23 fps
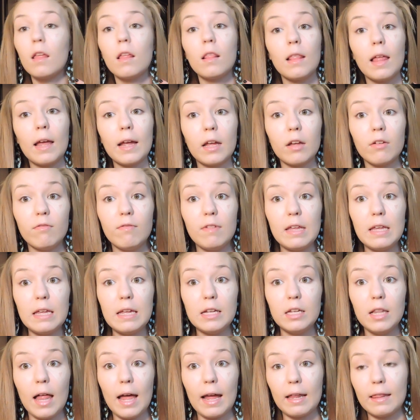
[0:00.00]
like a V
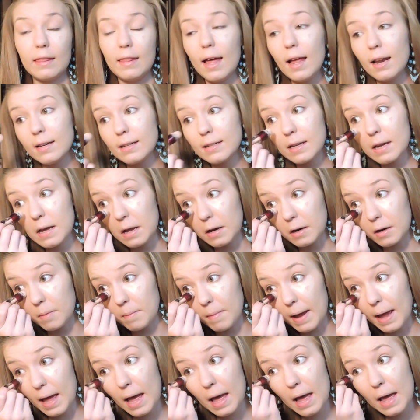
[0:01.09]
like that under
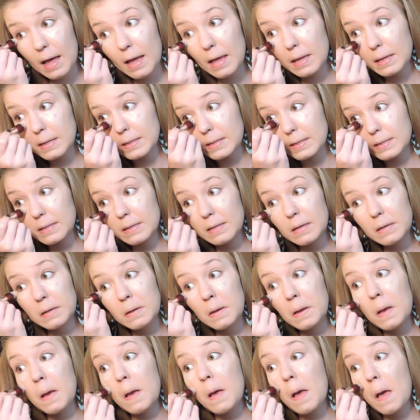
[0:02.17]
my eyes
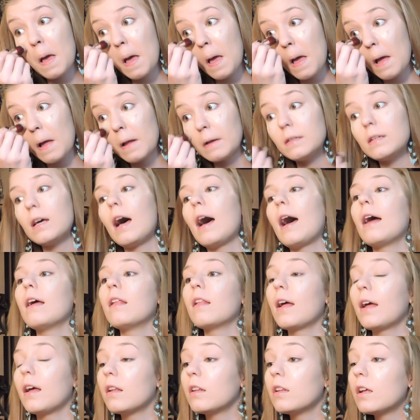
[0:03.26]
to
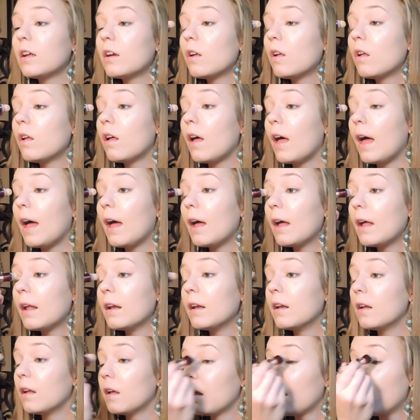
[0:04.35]
highlight a little
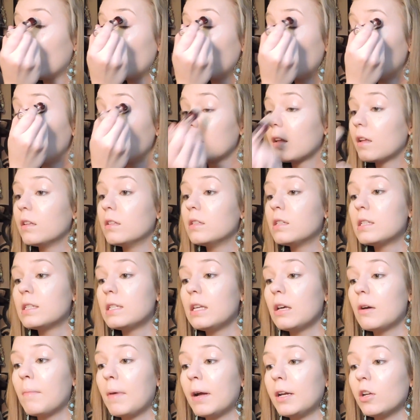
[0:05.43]
and
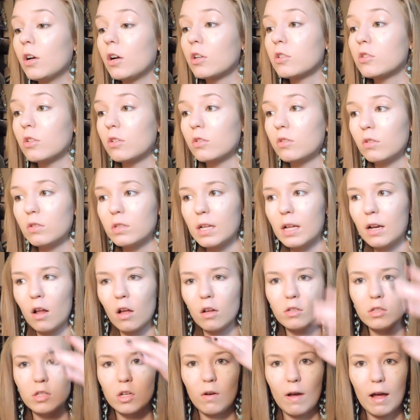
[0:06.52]
conceal my dark circles. And
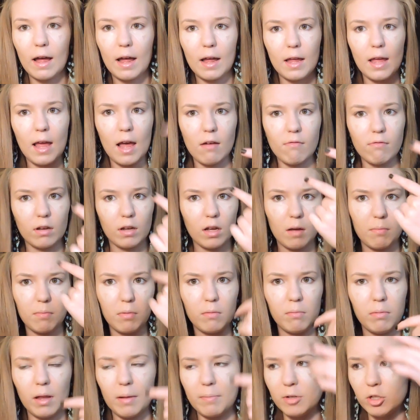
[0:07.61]
also I have a couple
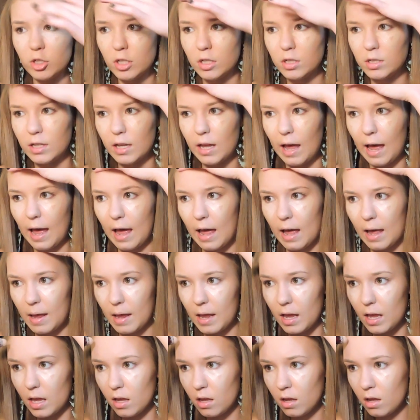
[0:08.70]
blemishes that
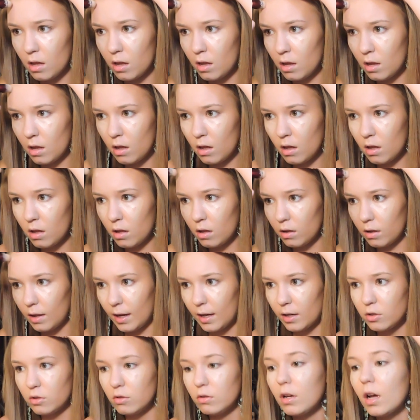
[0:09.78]
I
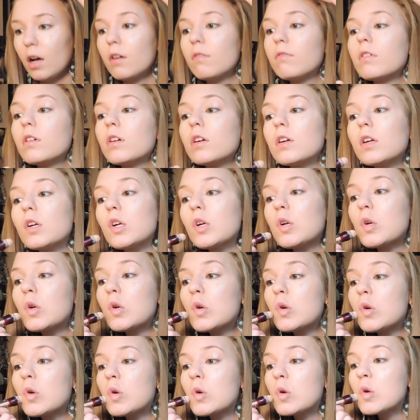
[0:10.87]
like to cover,
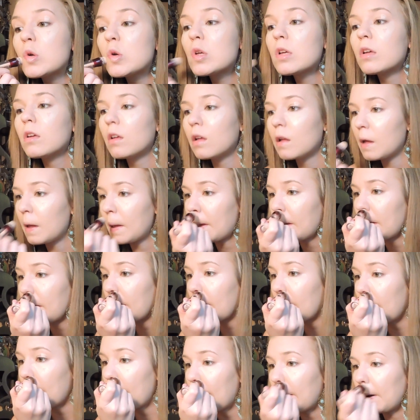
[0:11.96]

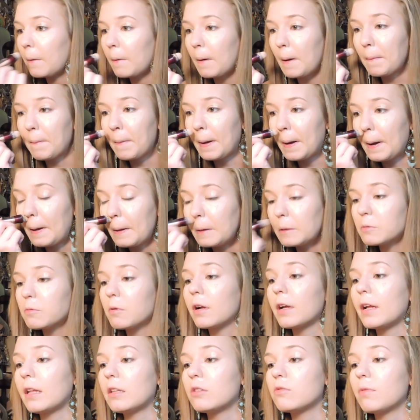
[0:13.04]
and around my nose where
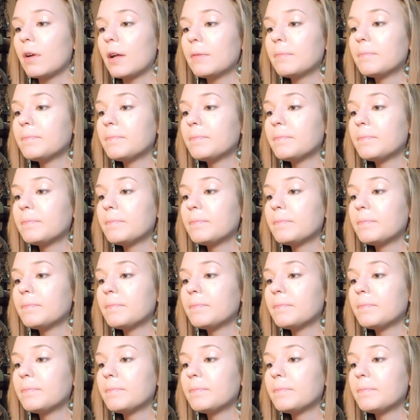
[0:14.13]
it gets red.